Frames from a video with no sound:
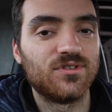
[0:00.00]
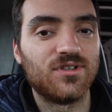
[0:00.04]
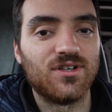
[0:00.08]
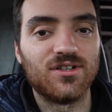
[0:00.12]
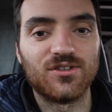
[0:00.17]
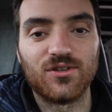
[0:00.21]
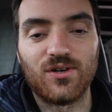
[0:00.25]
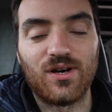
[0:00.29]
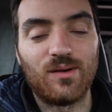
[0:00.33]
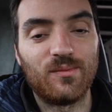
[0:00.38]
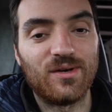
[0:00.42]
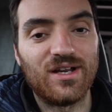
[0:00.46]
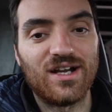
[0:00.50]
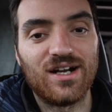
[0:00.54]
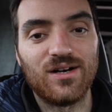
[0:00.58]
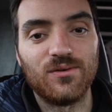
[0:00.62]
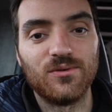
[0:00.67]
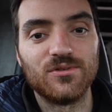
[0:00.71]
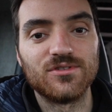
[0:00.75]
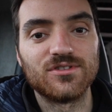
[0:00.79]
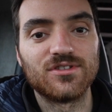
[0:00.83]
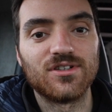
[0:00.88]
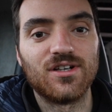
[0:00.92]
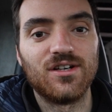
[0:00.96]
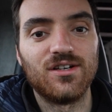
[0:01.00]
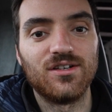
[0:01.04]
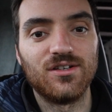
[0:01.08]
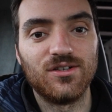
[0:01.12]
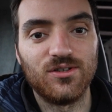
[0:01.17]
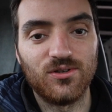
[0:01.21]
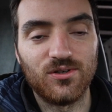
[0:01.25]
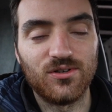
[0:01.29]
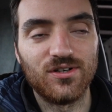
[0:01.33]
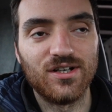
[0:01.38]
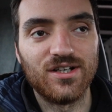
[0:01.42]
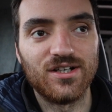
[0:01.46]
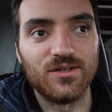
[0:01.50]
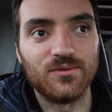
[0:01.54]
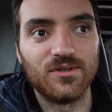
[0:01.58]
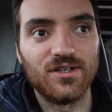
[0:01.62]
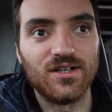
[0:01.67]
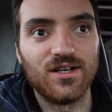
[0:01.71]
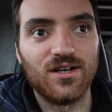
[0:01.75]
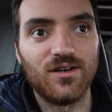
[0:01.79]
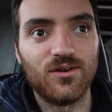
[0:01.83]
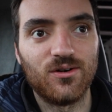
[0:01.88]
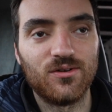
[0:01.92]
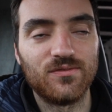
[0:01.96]
I don't know how many hours, a lot anyway,
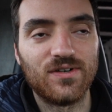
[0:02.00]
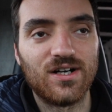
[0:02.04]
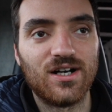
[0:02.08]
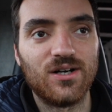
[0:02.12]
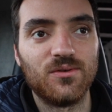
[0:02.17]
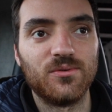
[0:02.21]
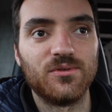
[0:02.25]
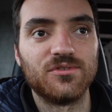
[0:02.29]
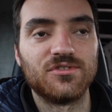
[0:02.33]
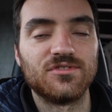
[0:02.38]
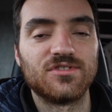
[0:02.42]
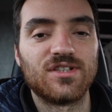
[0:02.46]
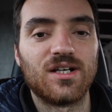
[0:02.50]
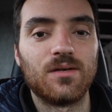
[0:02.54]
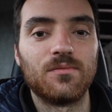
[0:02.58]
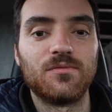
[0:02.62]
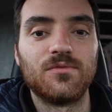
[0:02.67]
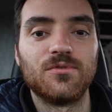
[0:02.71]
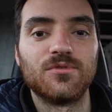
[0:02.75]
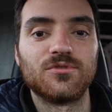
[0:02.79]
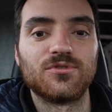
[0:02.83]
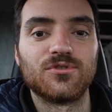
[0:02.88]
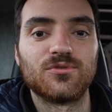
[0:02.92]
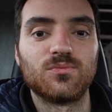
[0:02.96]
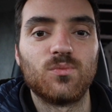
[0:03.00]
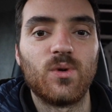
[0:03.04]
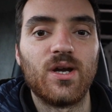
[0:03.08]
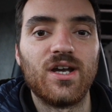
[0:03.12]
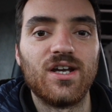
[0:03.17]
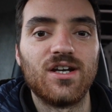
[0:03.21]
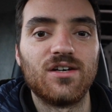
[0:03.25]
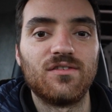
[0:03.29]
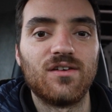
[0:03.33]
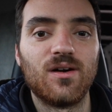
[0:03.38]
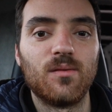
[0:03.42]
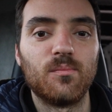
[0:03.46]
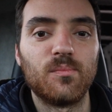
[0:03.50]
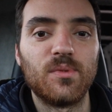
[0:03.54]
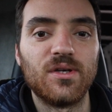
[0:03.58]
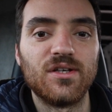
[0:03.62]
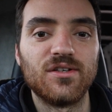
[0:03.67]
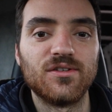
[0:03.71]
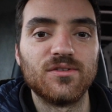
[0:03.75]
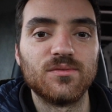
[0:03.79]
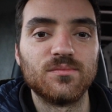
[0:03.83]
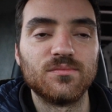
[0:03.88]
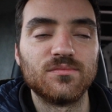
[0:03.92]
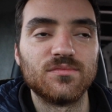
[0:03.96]
a lot of hours, and Tabitha was just waiting around
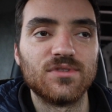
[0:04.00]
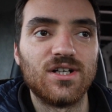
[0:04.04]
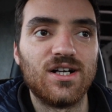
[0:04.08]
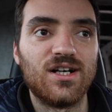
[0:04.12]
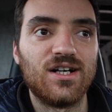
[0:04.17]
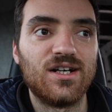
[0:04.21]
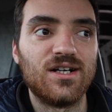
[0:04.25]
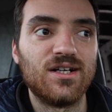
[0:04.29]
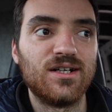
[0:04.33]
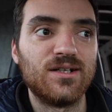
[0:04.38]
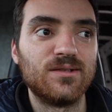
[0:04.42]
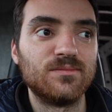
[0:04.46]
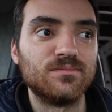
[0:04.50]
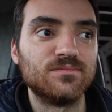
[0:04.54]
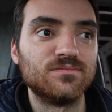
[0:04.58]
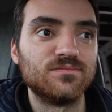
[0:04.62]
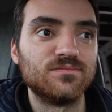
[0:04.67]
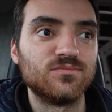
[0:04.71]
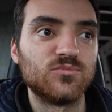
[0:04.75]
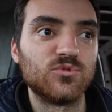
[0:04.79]
Bingham,